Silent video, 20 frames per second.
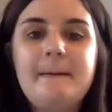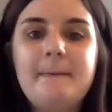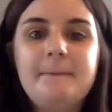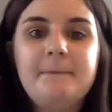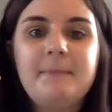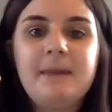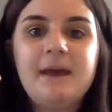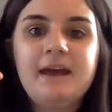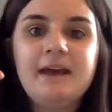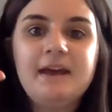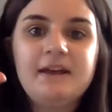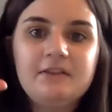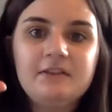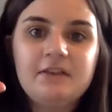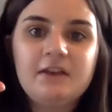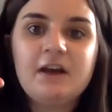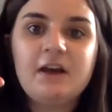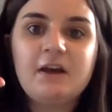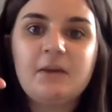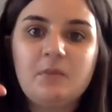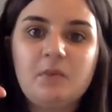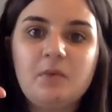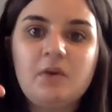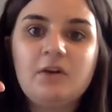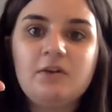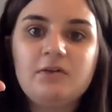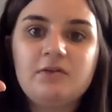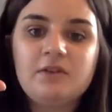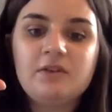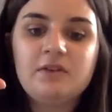
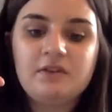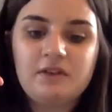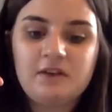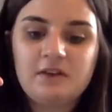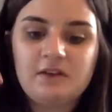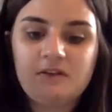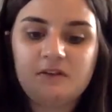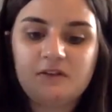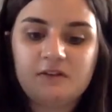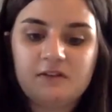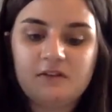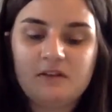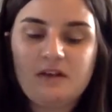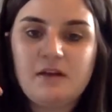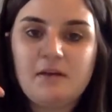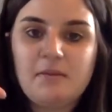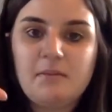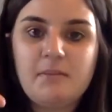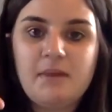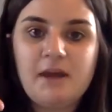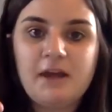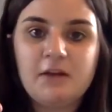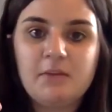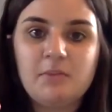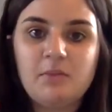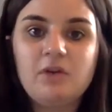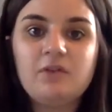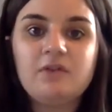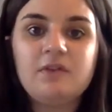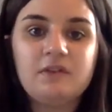Metamorphosis.
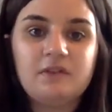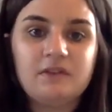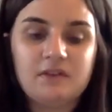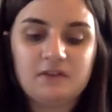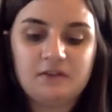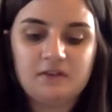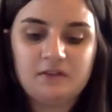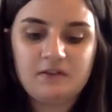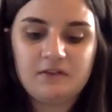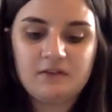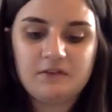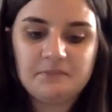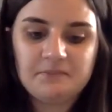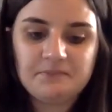Metamorphosis.